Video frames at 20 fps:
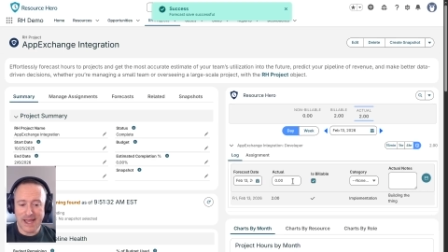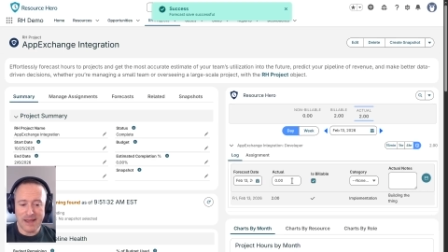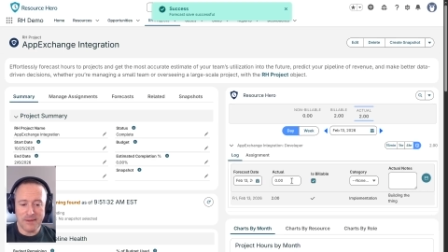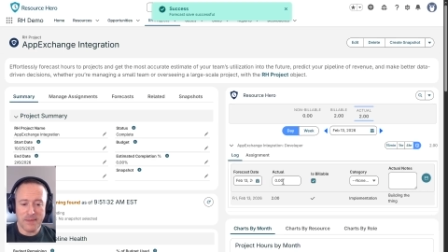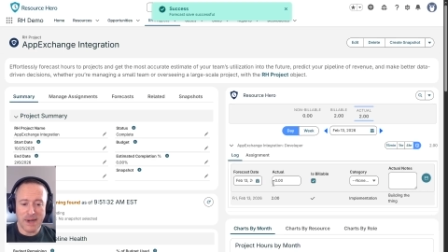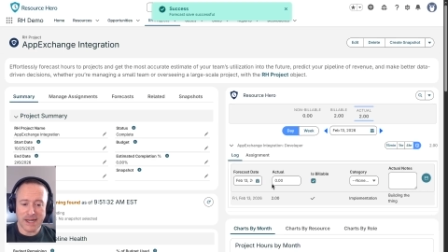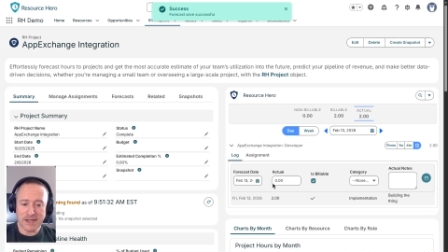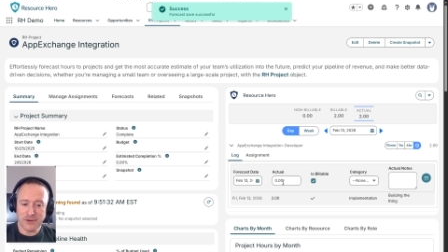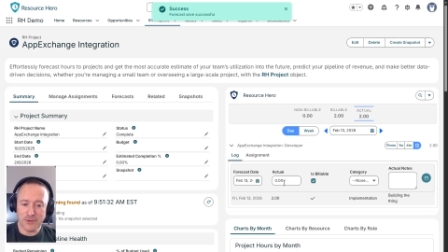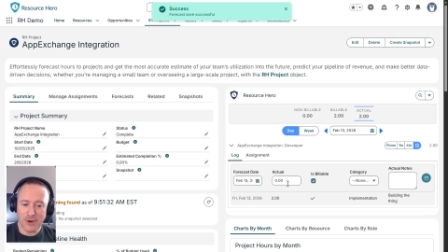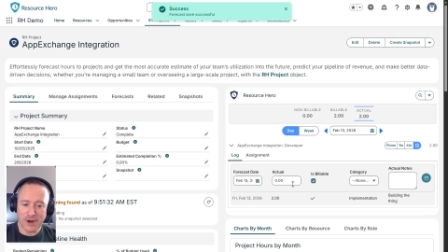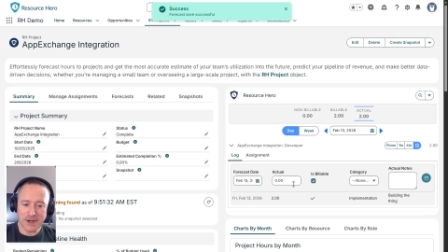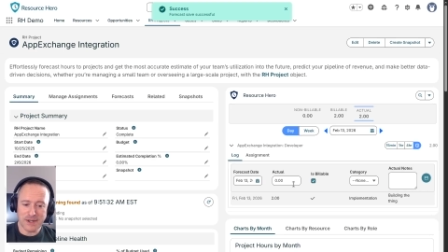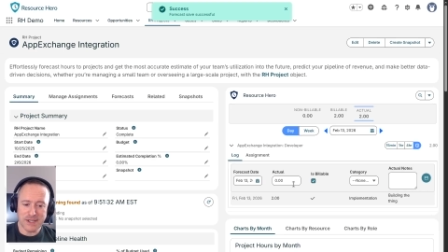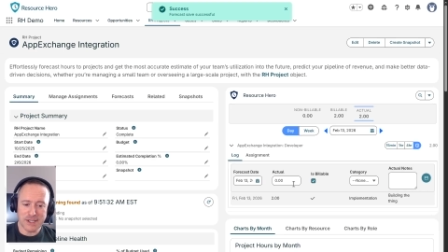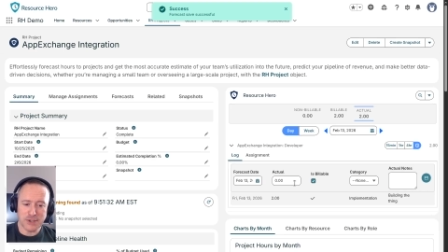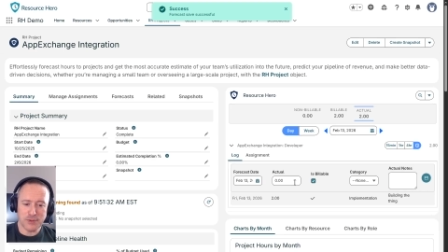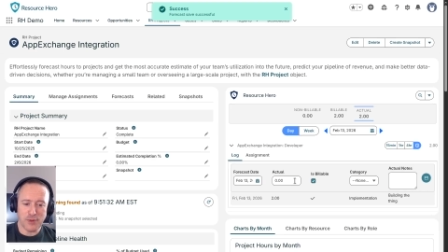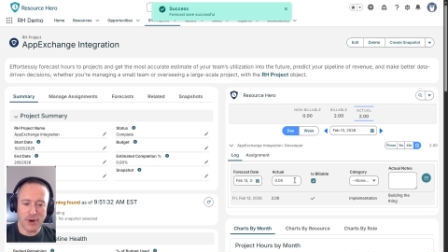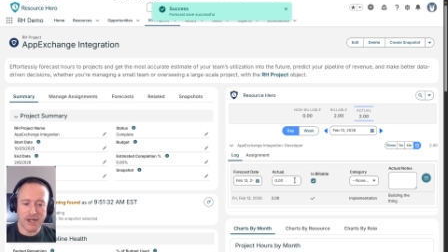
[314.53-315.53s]
came back to work
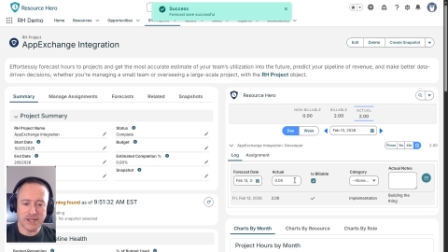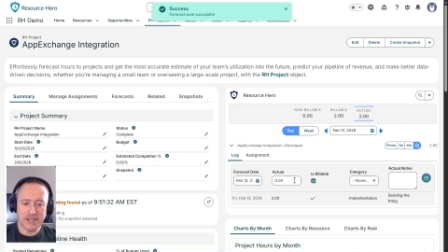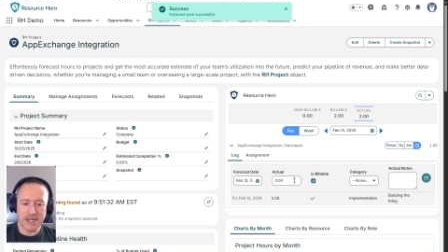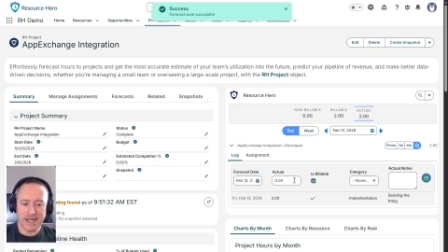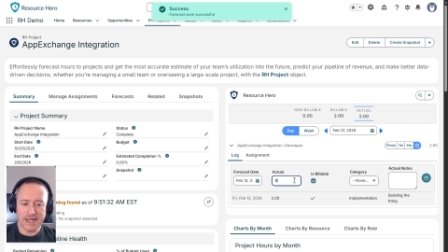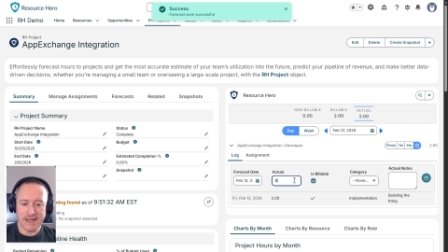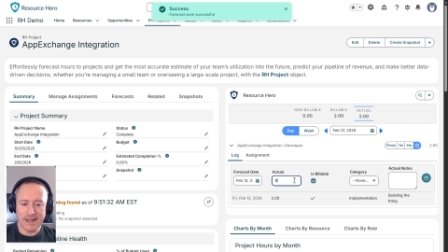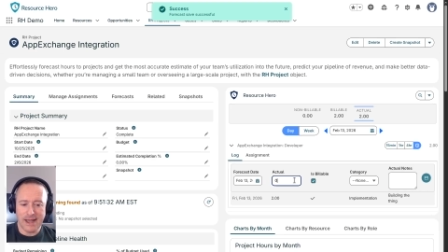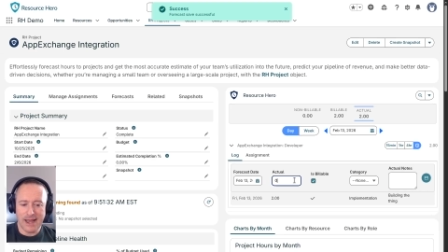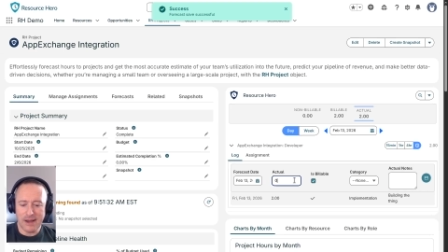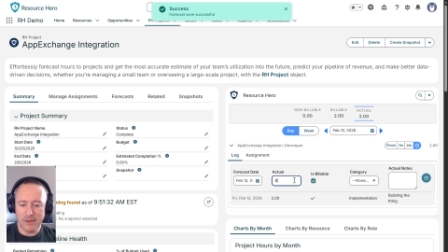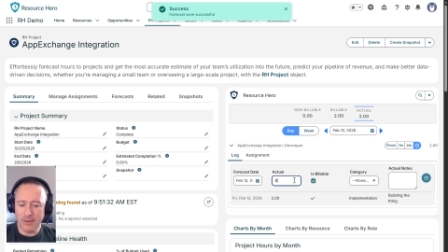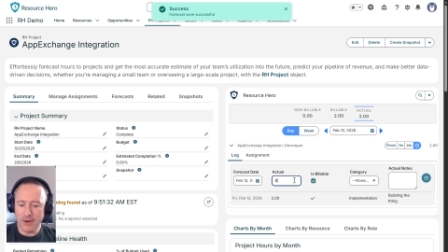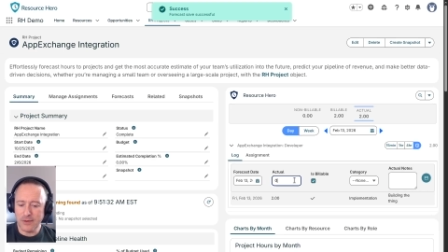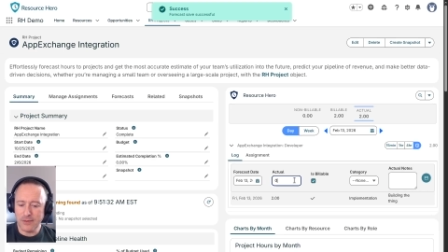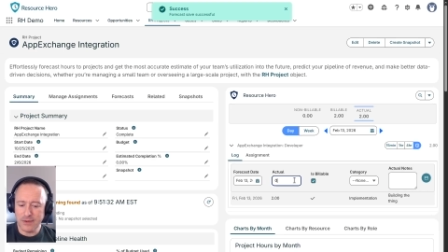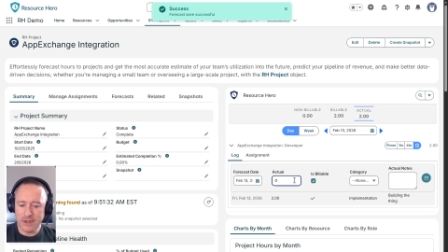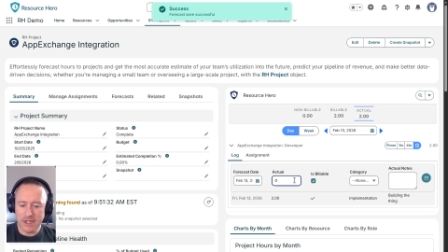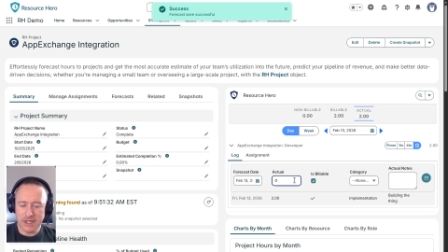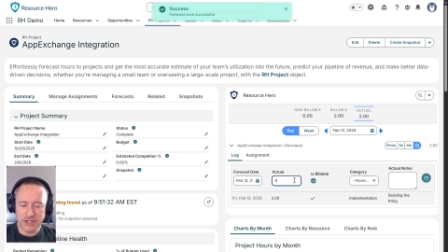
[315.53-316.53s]
on this project and
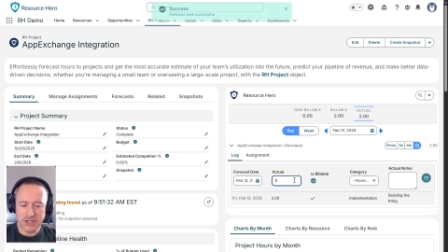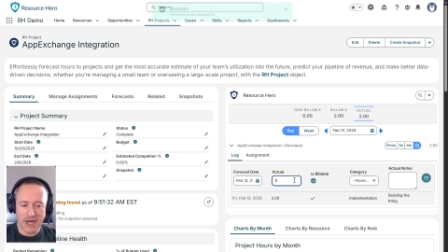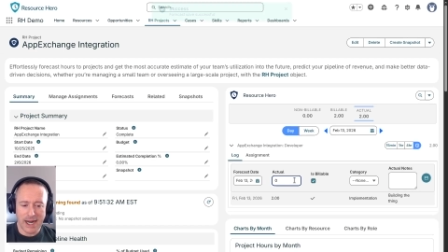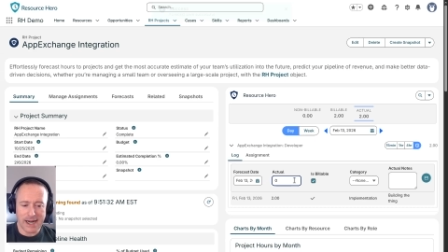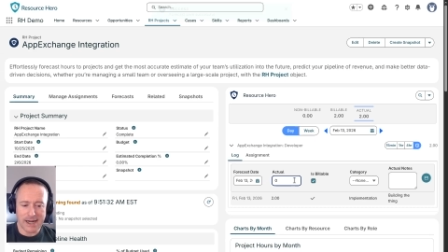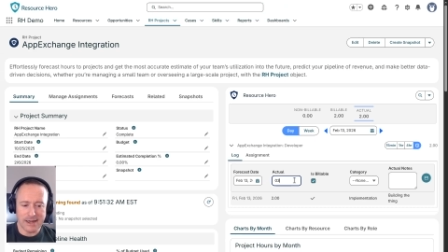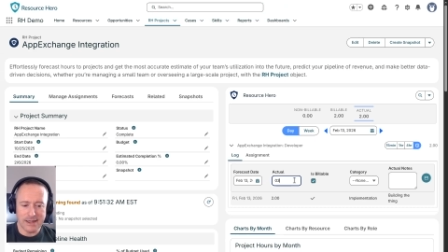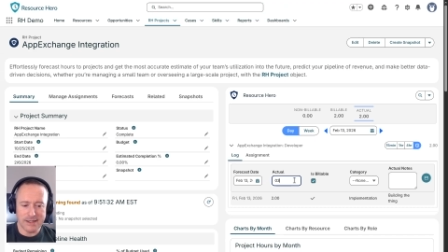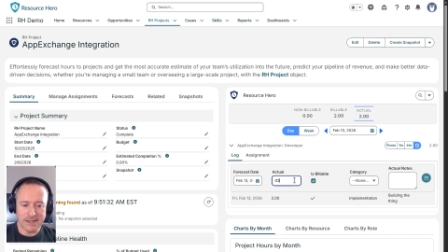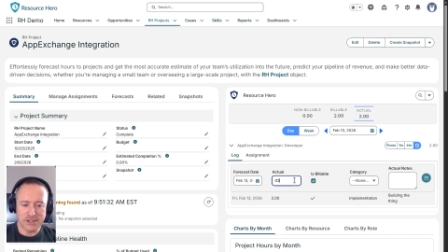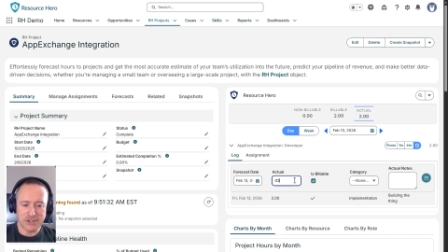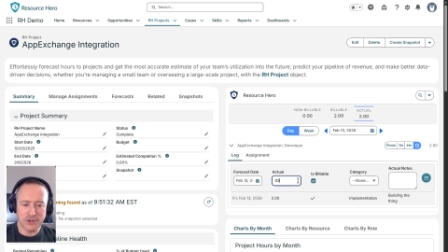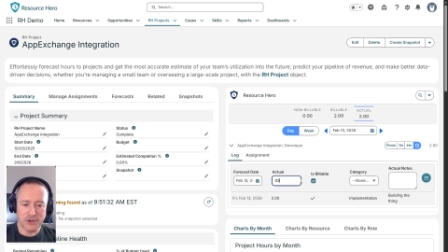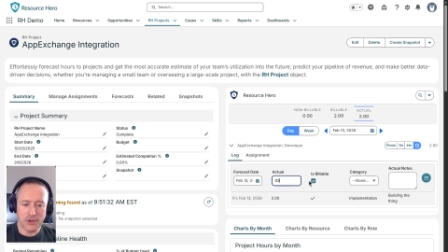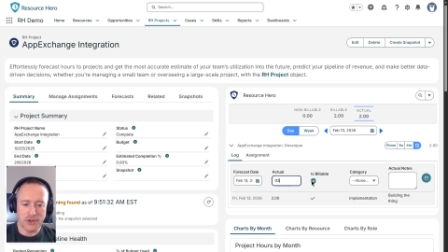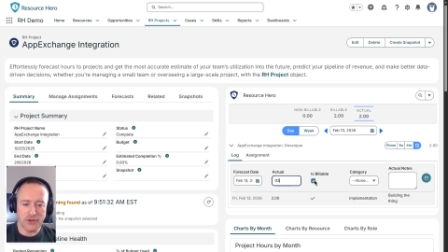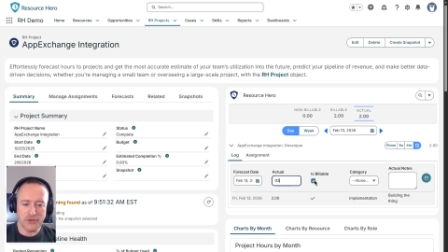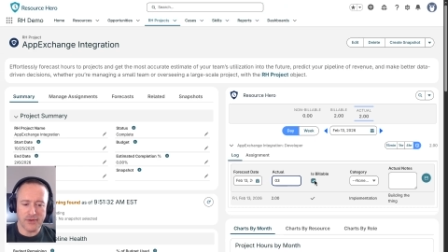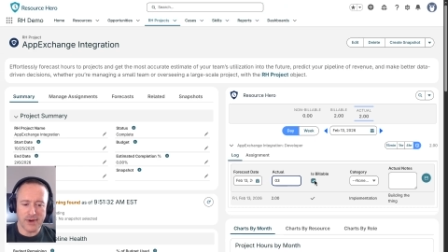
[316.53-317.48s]
we wanted to track an additional